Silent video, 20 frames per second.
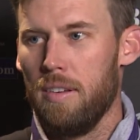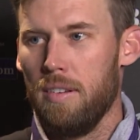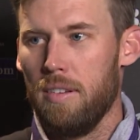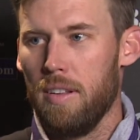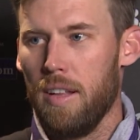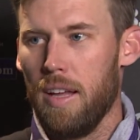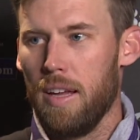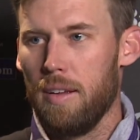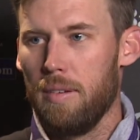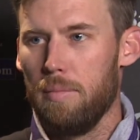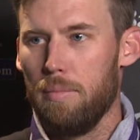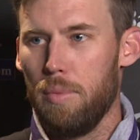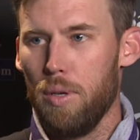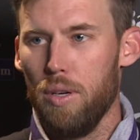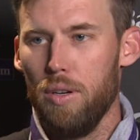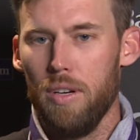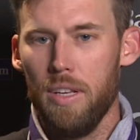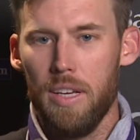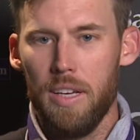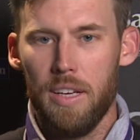like
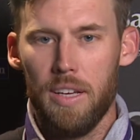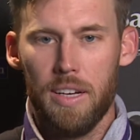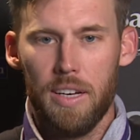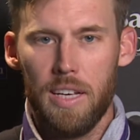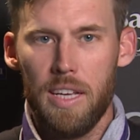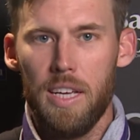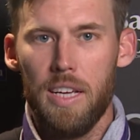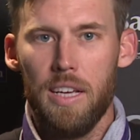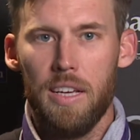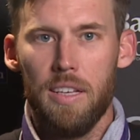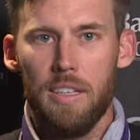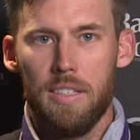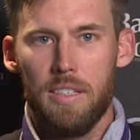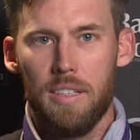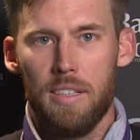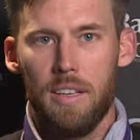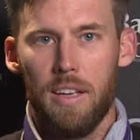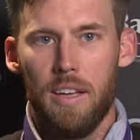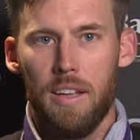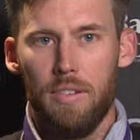beauty and
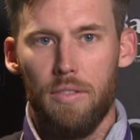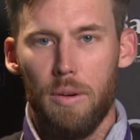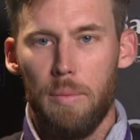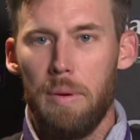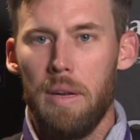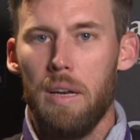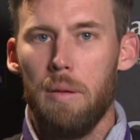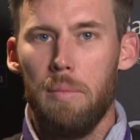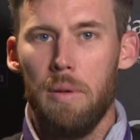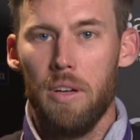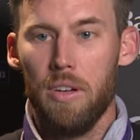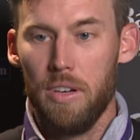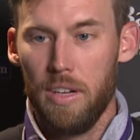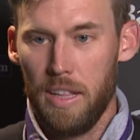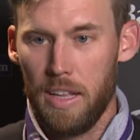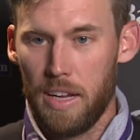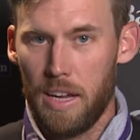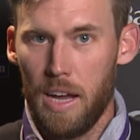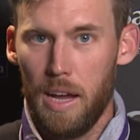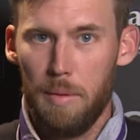ease and repeatability
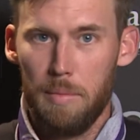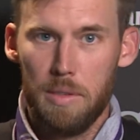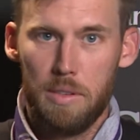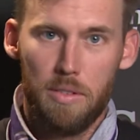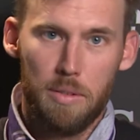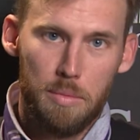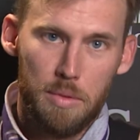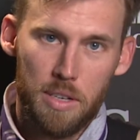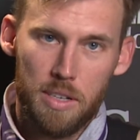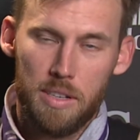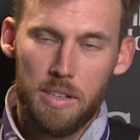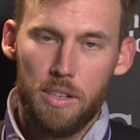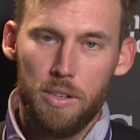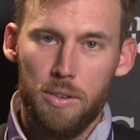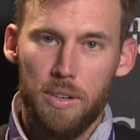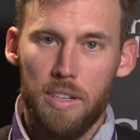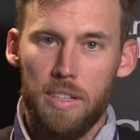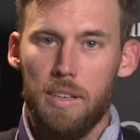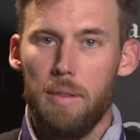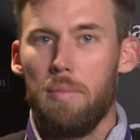that comes from just
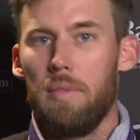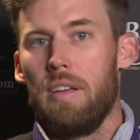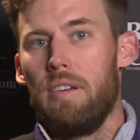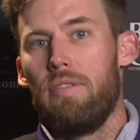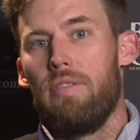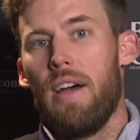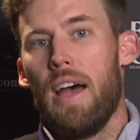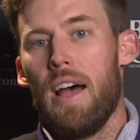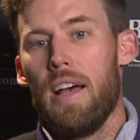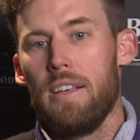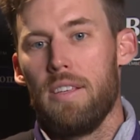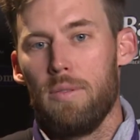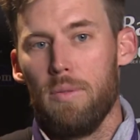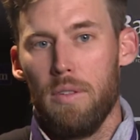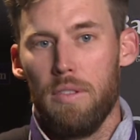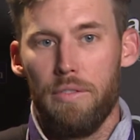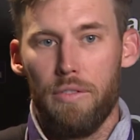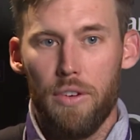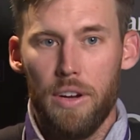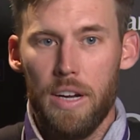doing something fast
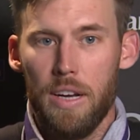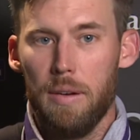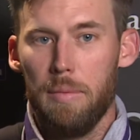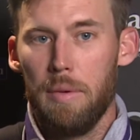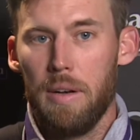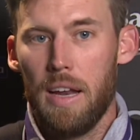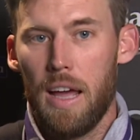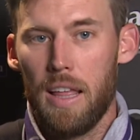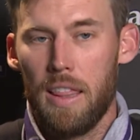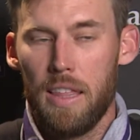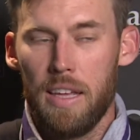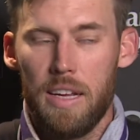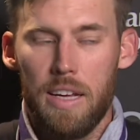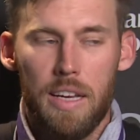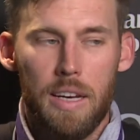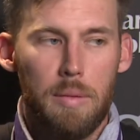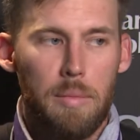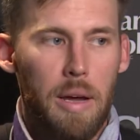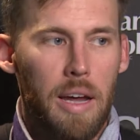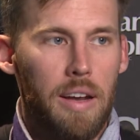with freedom and not
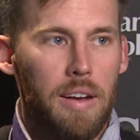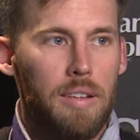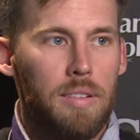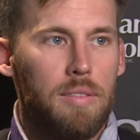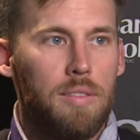thinking about it.